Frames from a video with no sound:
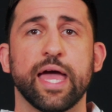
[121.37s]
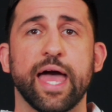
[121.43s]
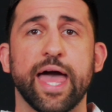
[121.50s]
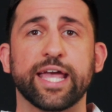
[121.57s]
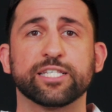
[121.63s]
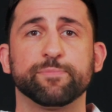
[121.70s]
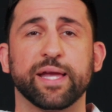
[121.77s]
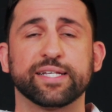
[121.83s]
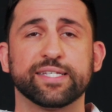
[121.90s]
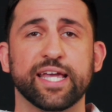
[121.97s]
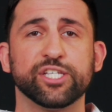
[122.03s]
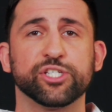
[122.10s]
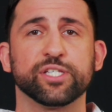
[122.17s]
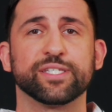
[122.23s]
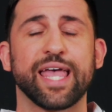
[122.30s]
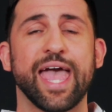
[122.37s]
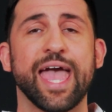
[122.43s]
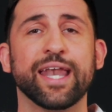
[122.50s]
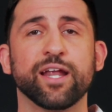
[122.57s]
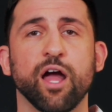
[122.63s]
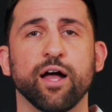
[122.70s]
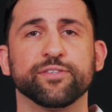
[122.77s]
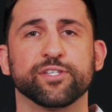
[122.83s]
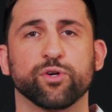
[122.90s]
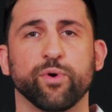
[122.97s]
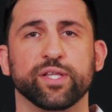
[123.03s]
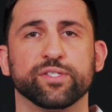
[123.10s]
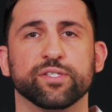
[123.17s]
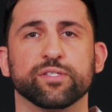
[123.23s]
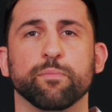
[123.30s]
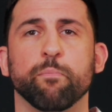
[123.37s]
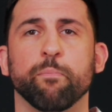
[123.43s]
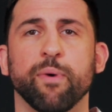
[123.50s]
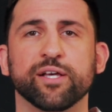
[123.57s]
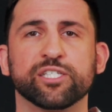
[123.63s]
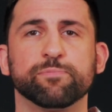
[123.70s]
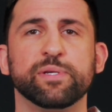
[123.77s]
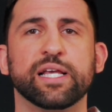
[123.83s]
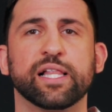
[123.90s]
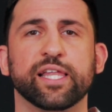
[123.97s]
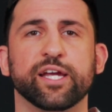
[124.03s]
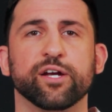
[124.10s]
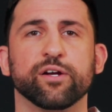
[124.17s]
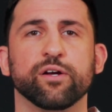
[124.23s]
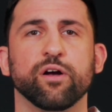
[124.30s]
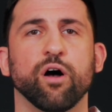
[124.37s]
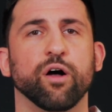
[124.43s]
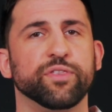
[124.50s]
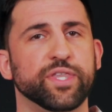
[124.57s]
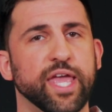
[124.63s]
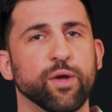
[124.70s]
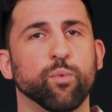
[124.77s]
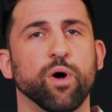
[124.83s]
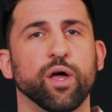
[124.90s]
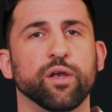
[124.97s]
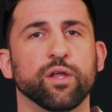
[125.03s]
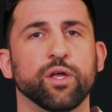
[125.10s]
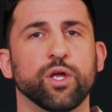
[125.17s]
Expectations and consequences must be clear on day one,